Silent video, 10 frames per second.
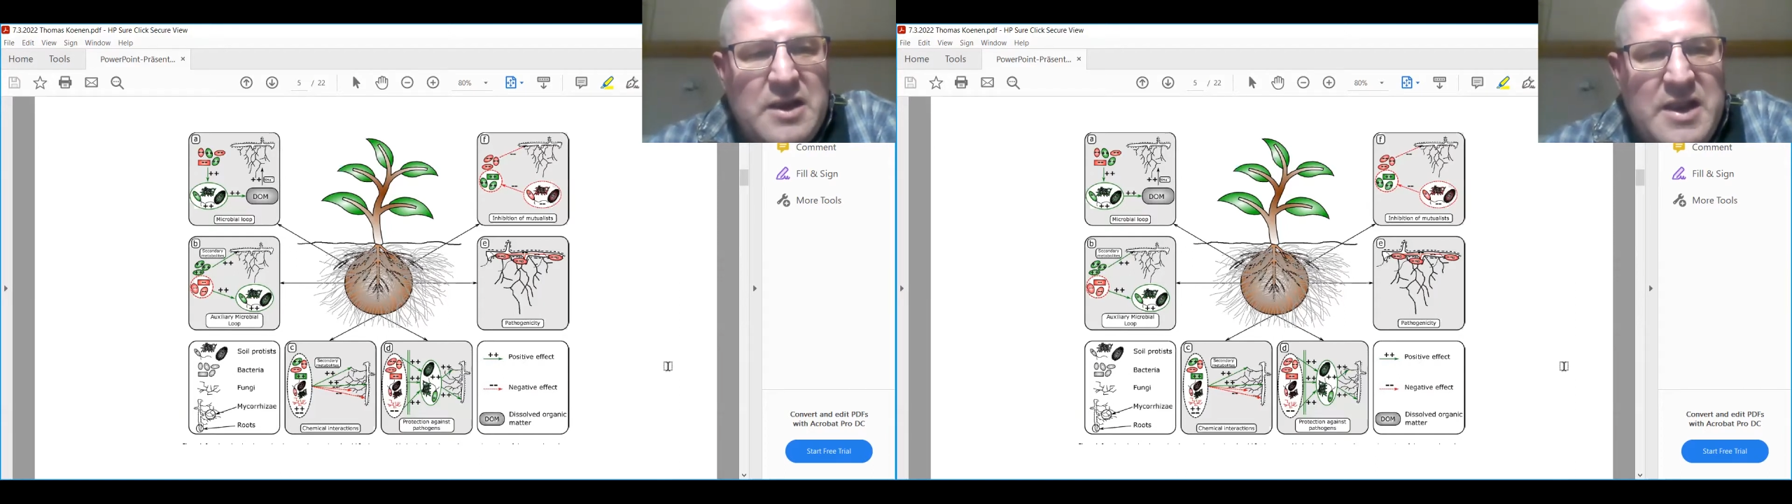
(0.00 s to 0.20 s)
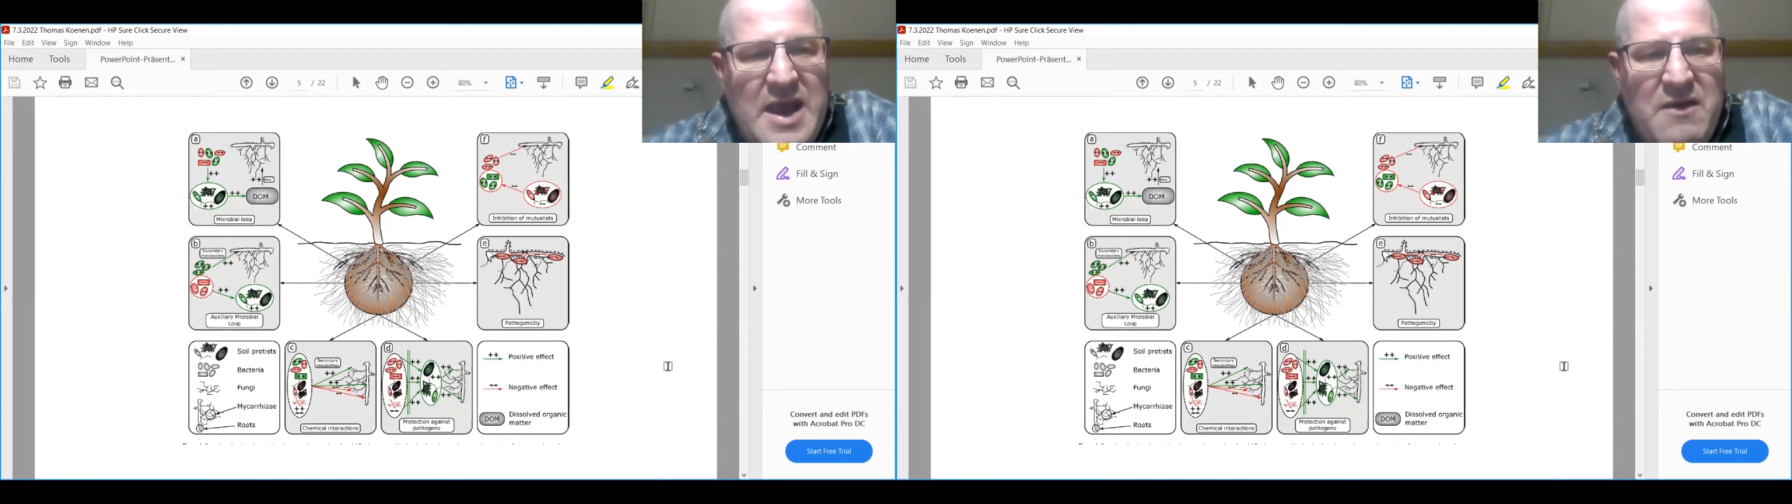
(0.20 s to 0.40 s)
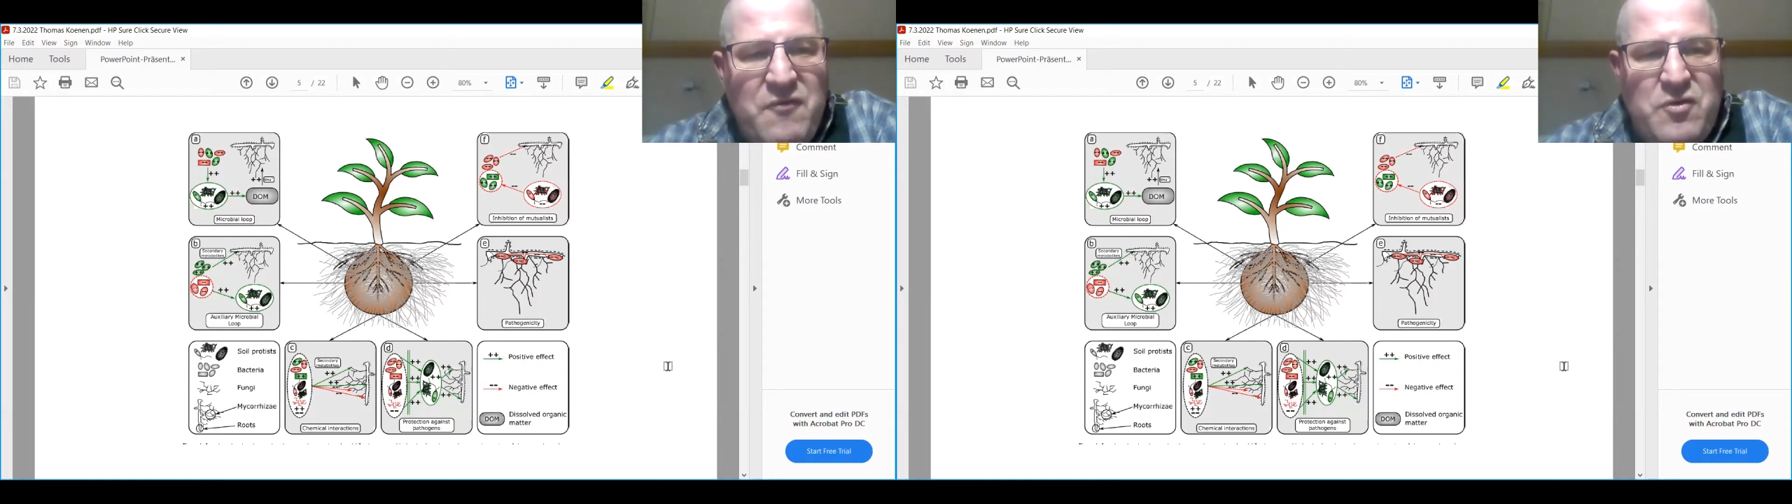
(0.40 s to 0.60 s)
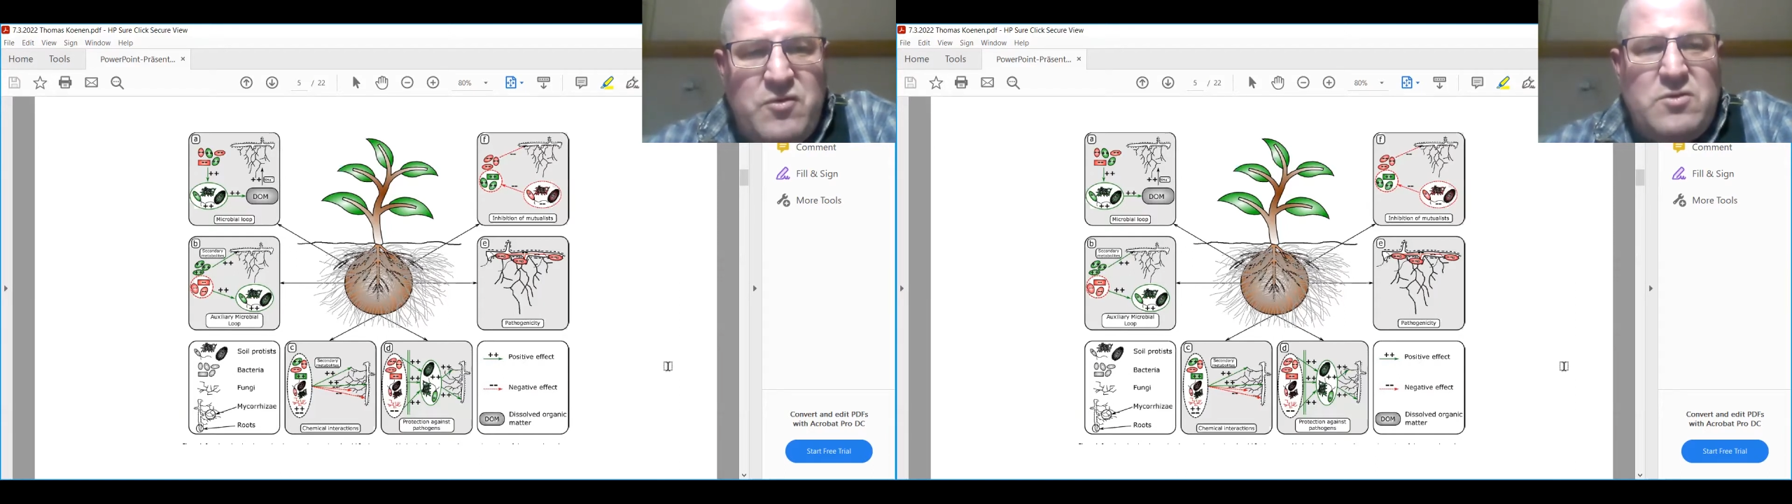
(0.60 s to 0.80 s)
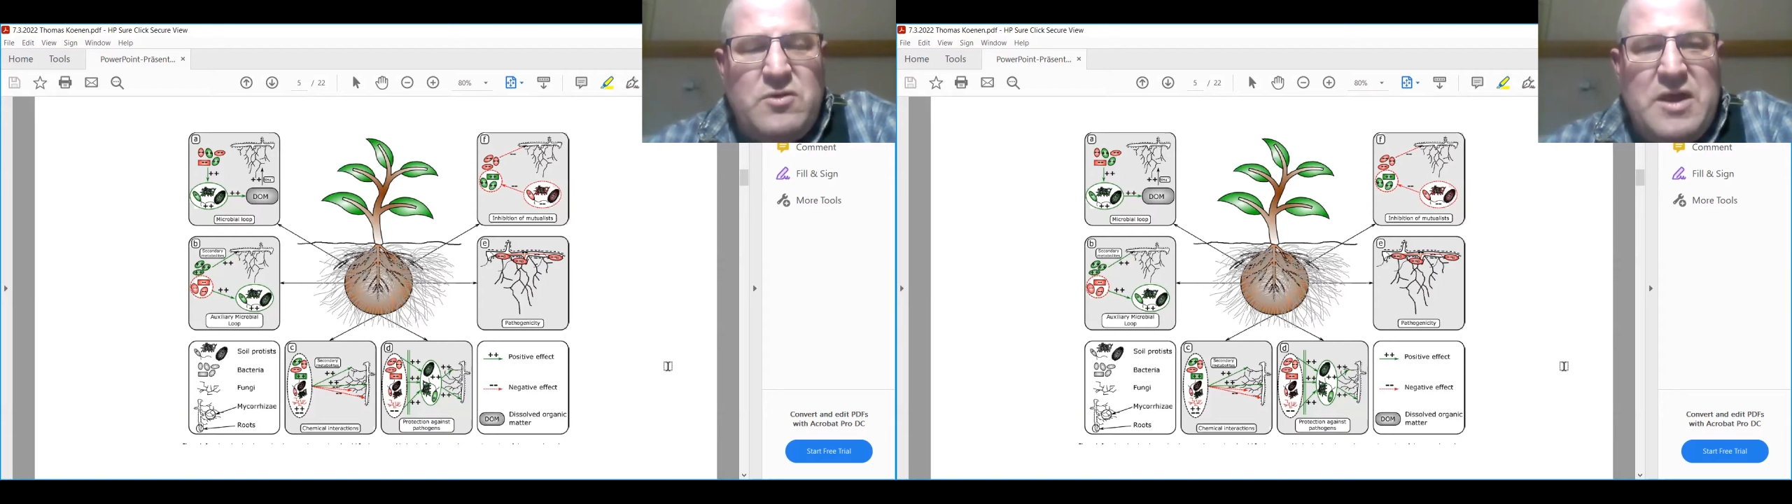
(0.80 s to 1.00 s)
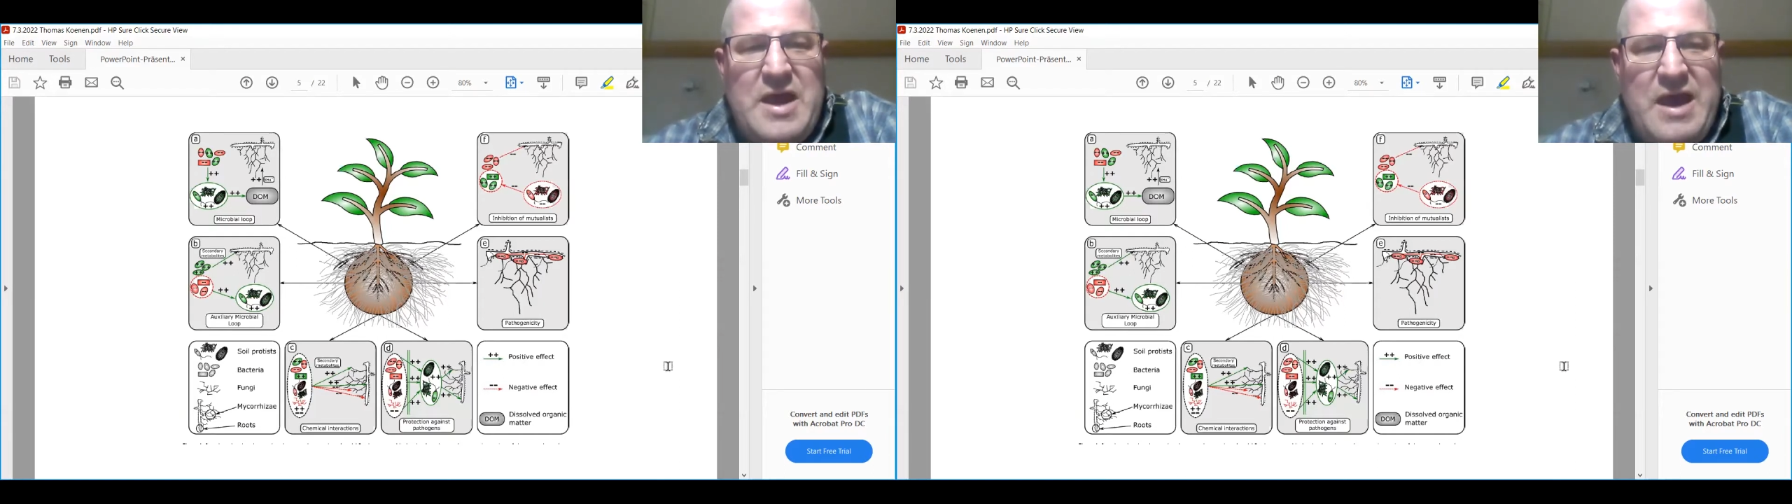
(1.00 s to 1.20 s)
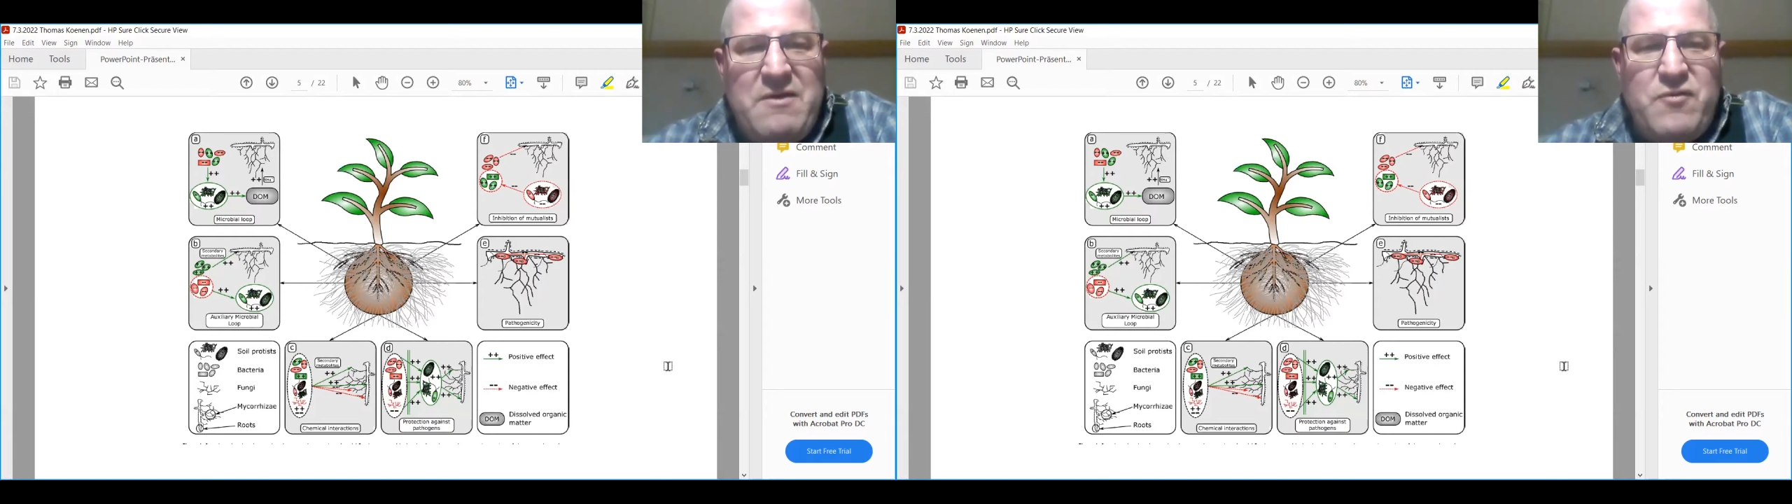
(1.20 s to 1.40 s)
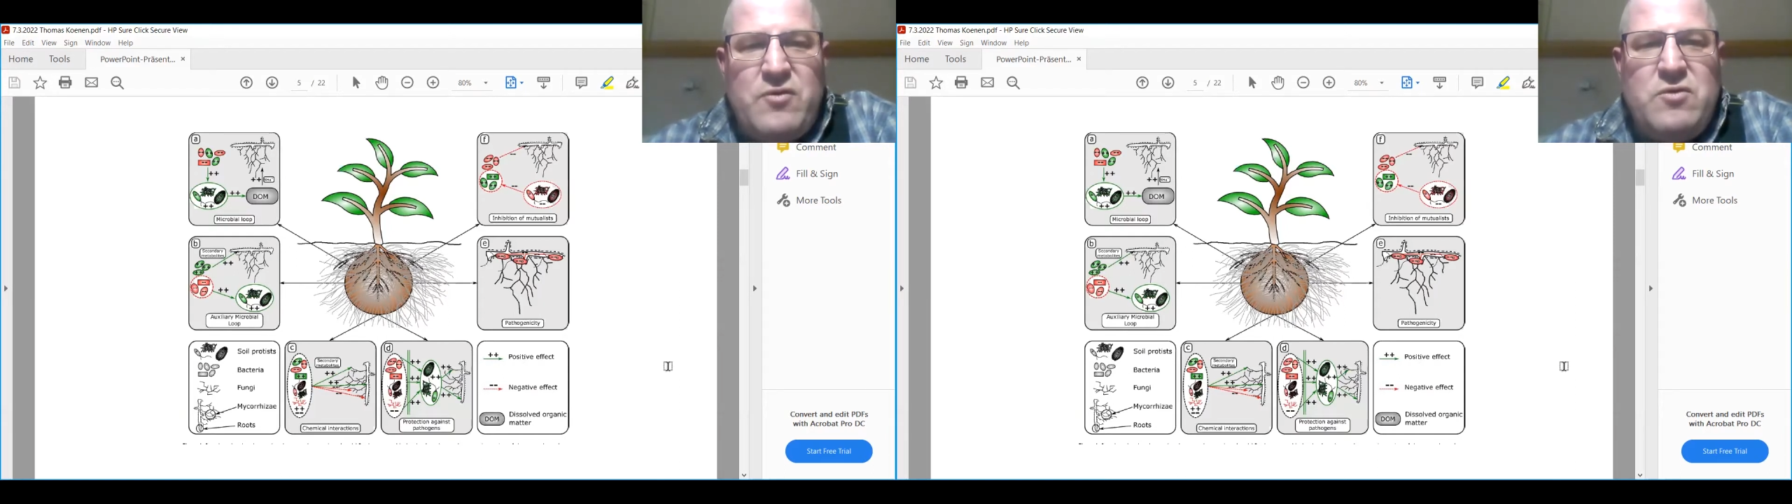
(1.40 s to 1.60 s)
never,
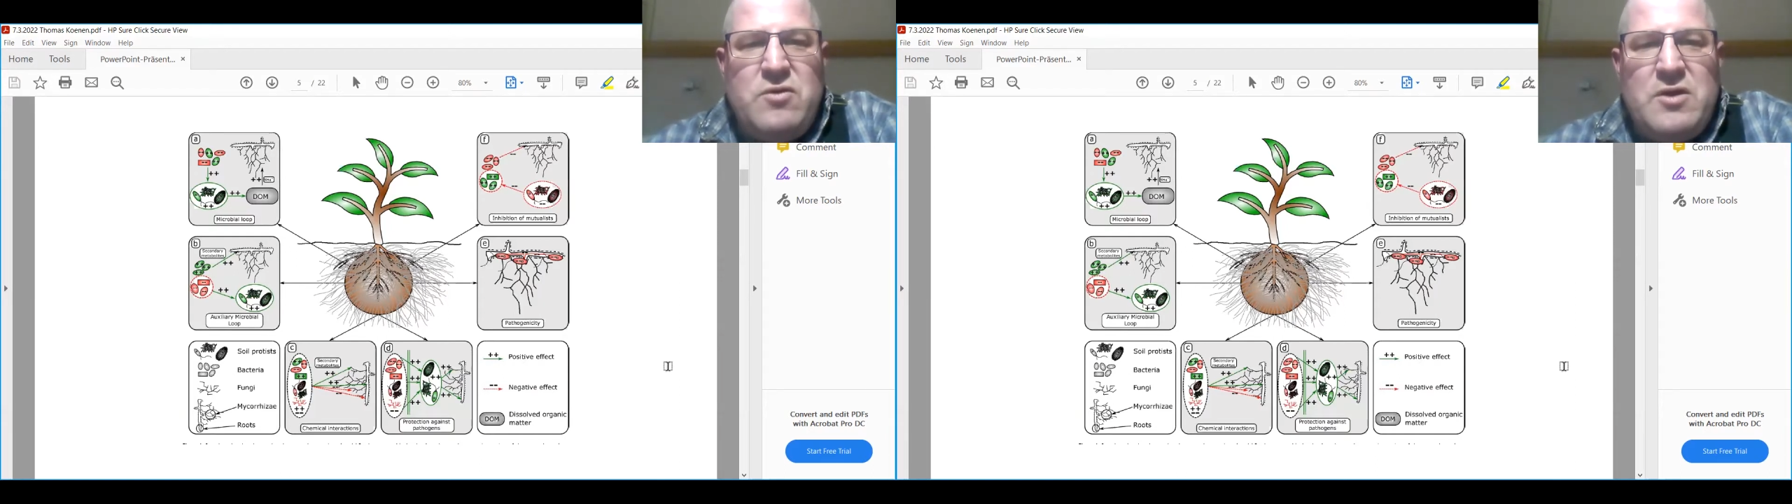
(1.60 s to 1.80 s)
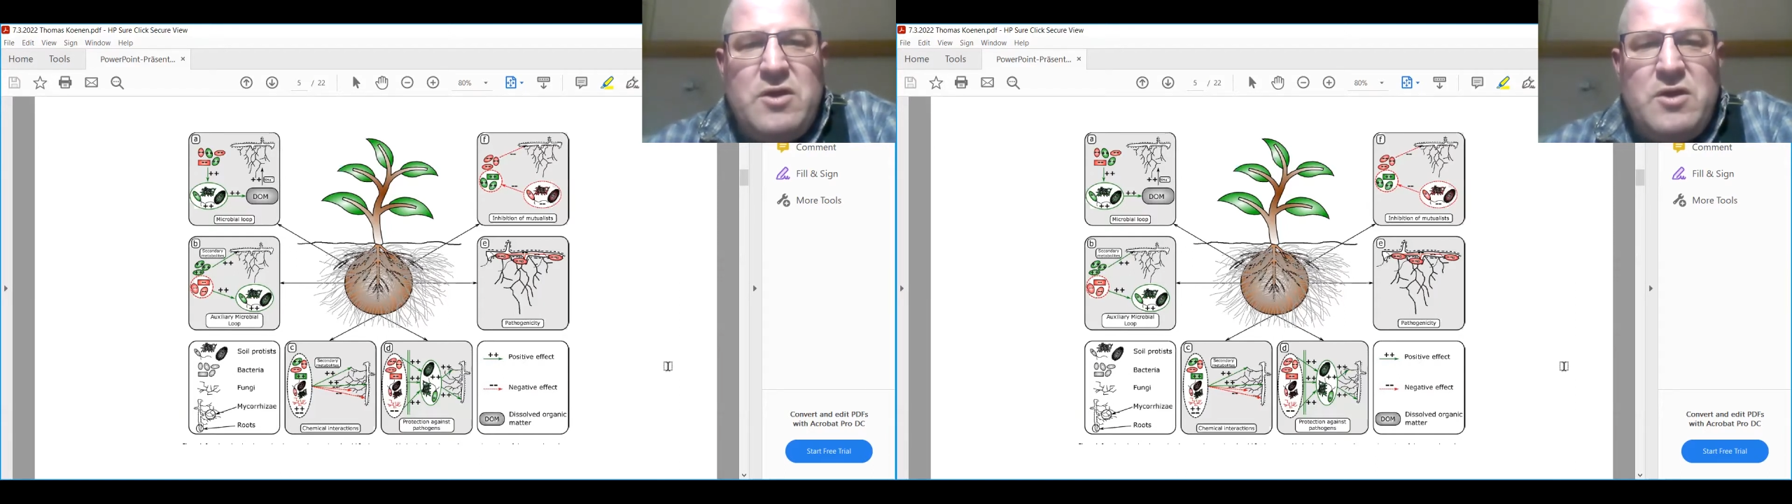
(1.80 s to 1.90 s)
ever